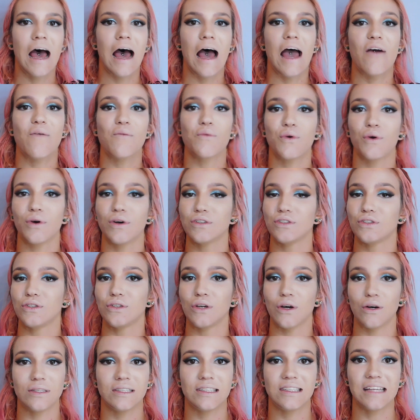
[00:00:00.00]
I'm going to
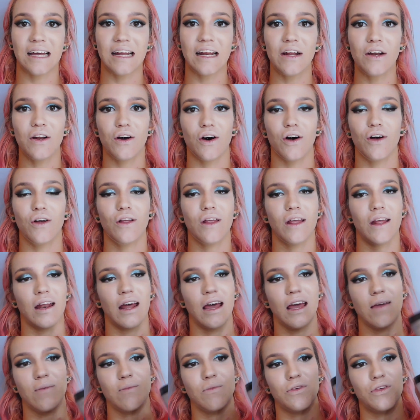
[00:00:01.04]
go set it all, and
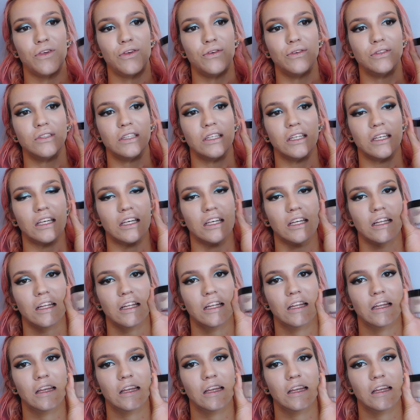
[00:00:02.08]
I'm using